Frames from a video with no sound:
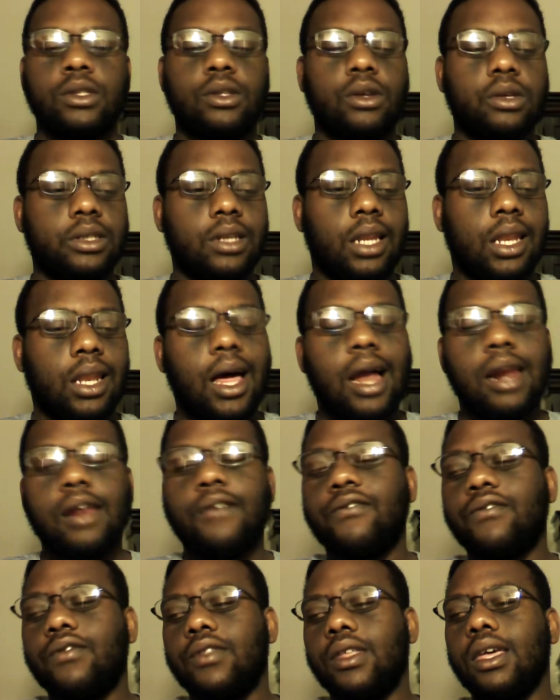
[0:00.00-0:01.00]
There's a lot
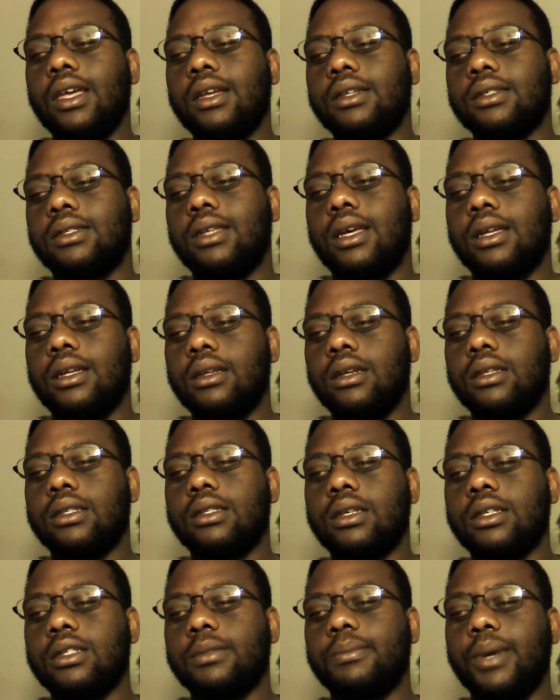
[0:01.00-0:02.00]
of things that
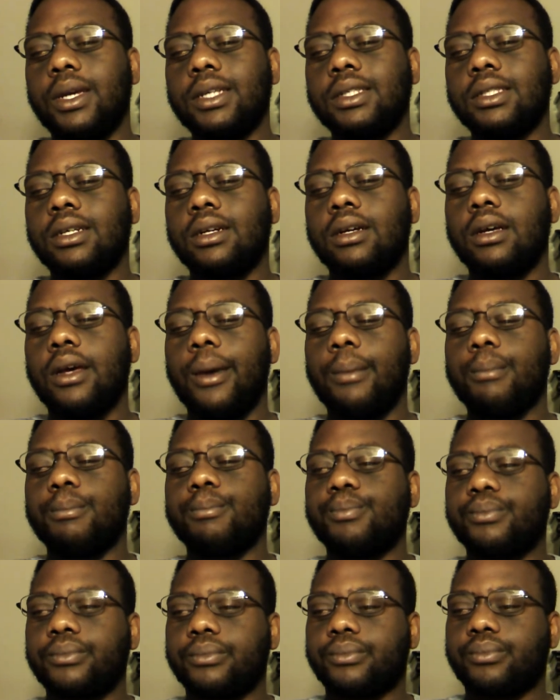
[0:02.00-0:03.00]
it's, it's basically